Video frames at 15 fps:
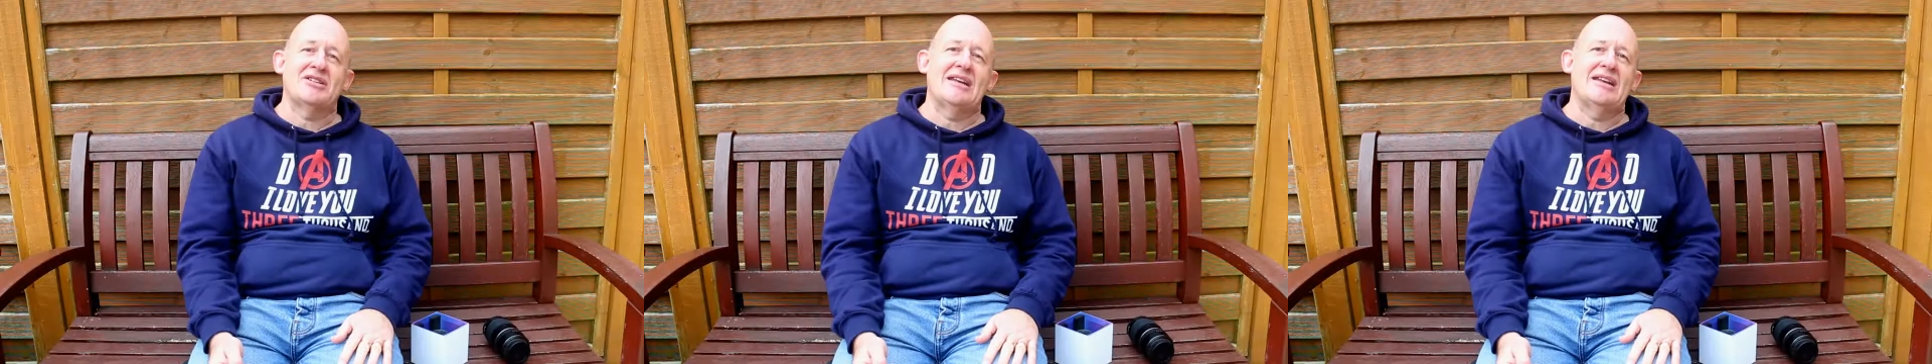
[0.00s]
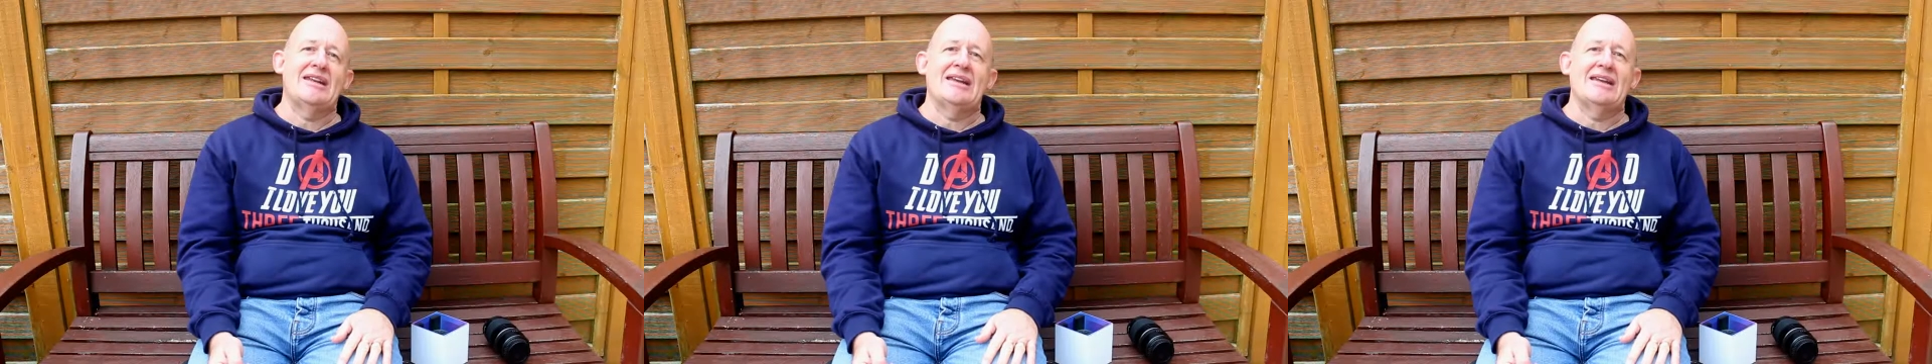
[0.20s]

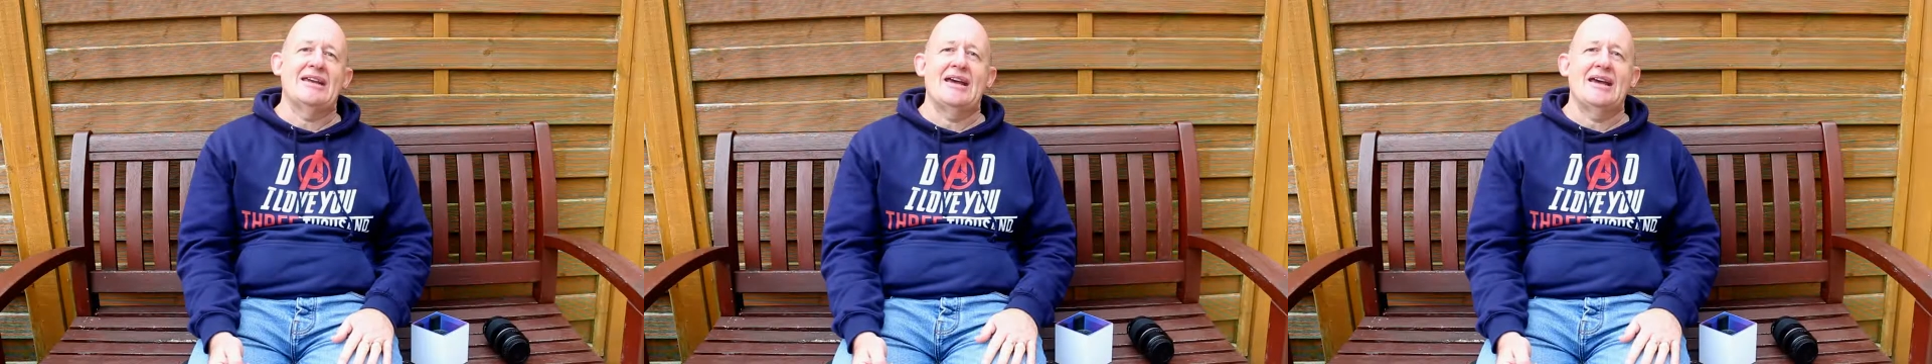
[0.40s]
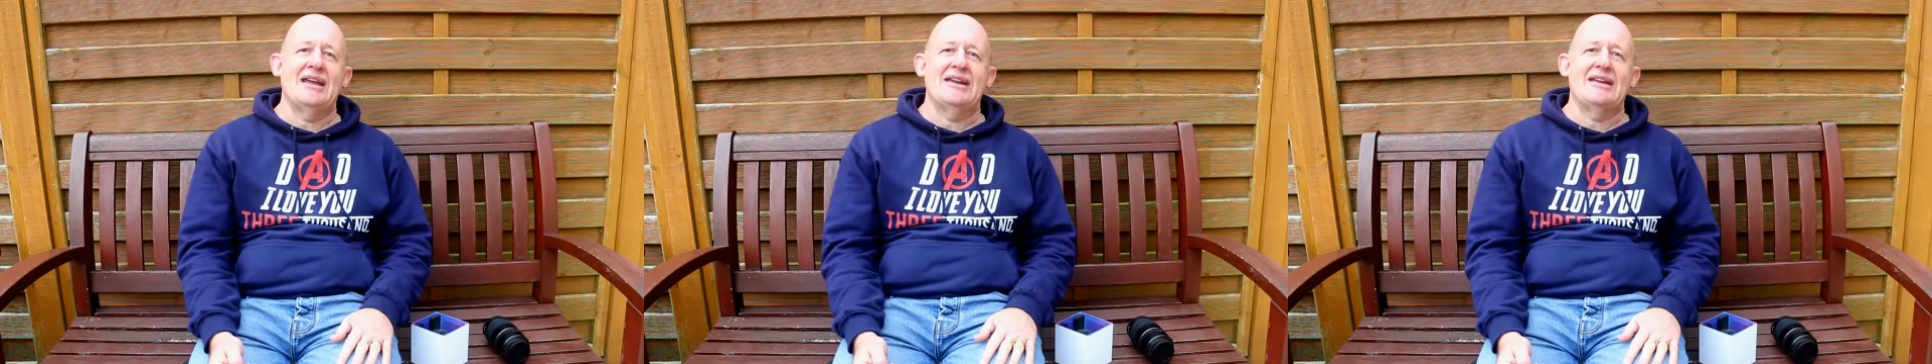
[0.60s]

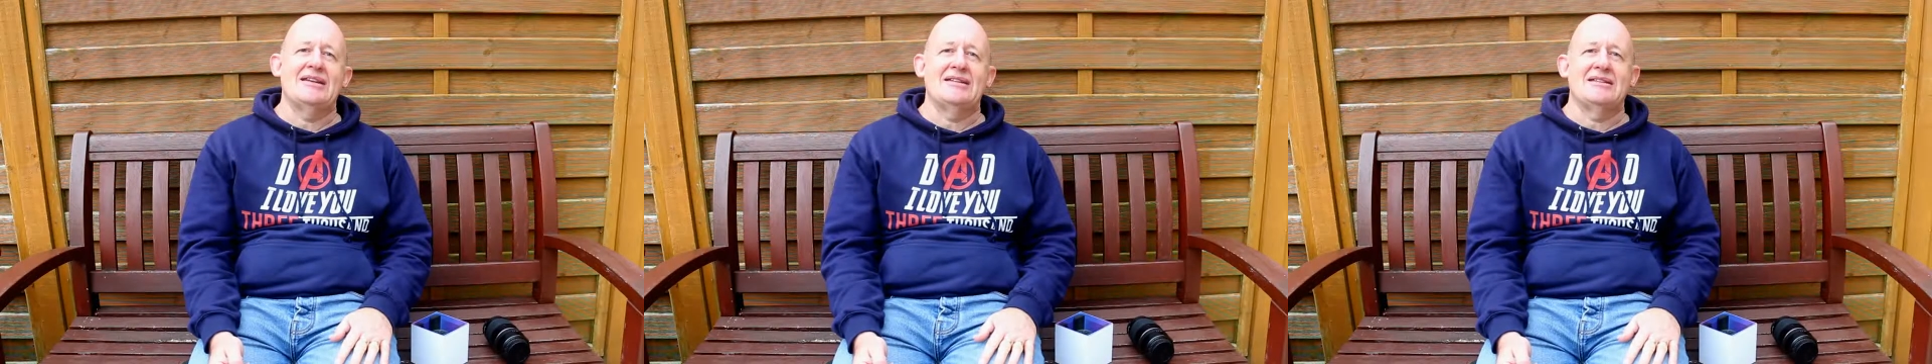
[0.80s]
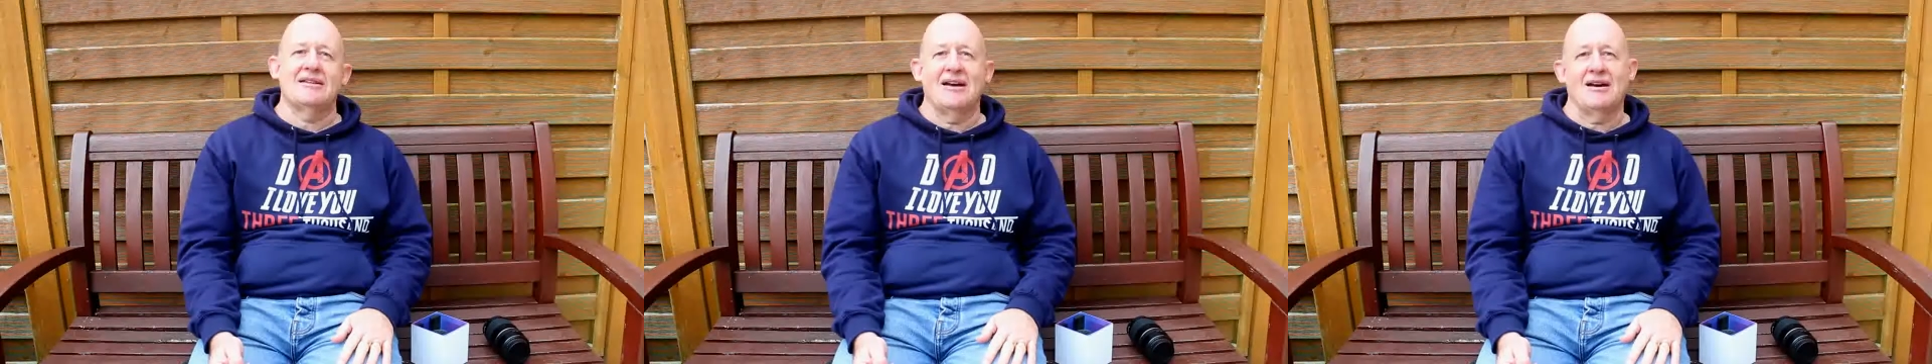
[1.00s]
any
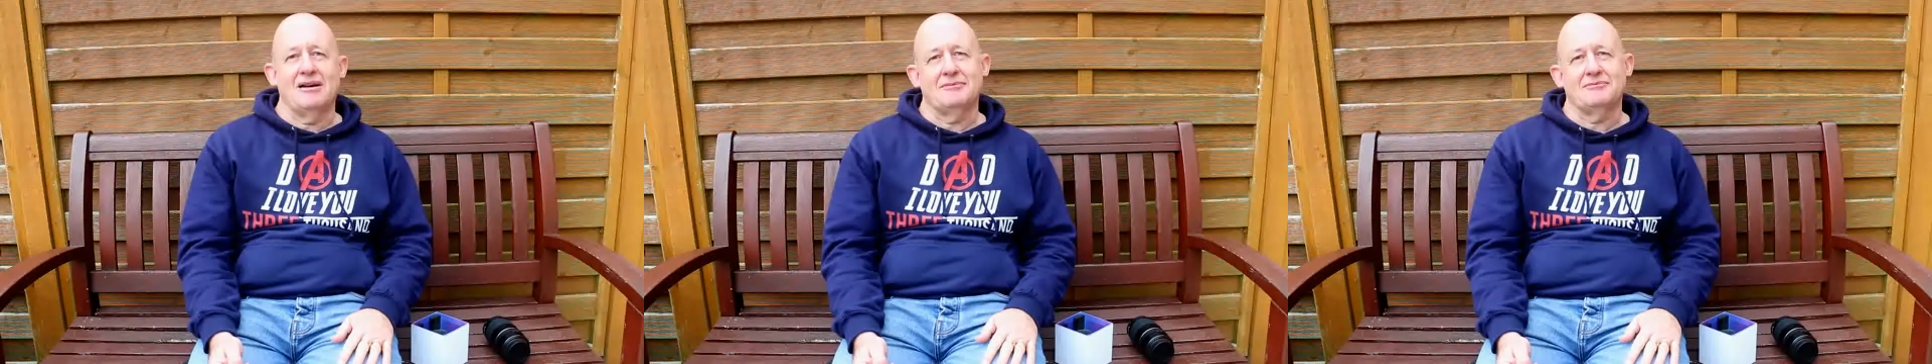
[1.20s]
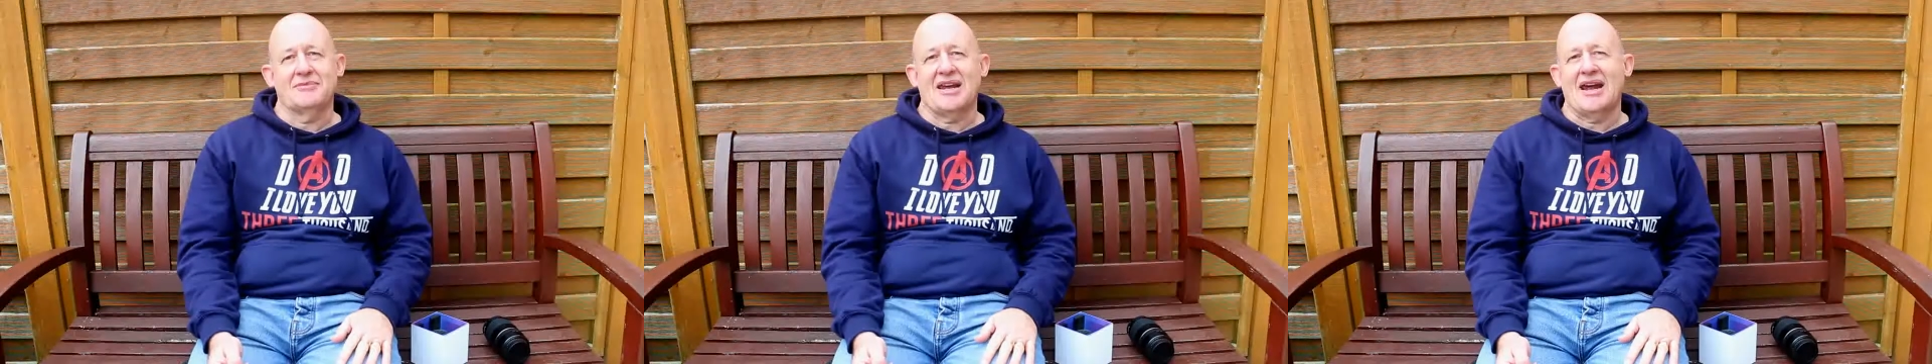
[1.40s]

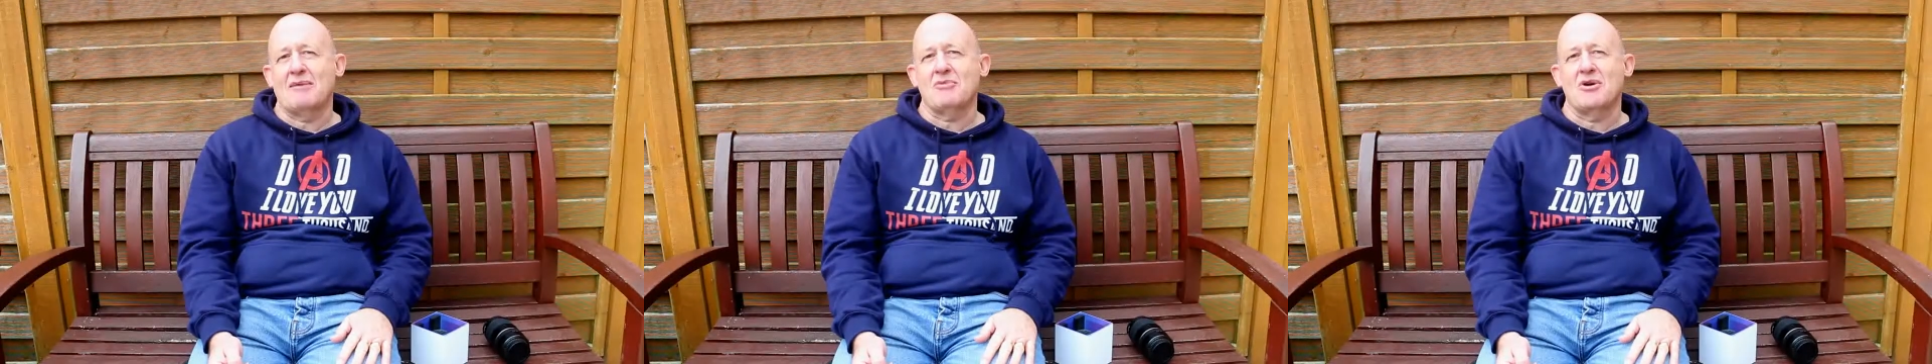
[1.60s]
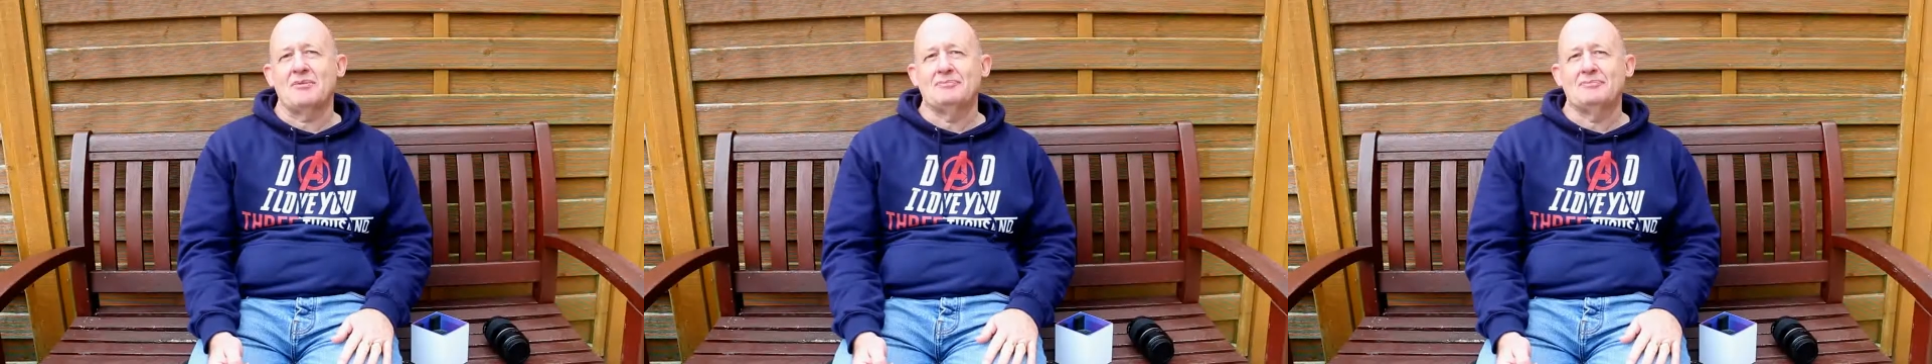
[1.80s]
camera.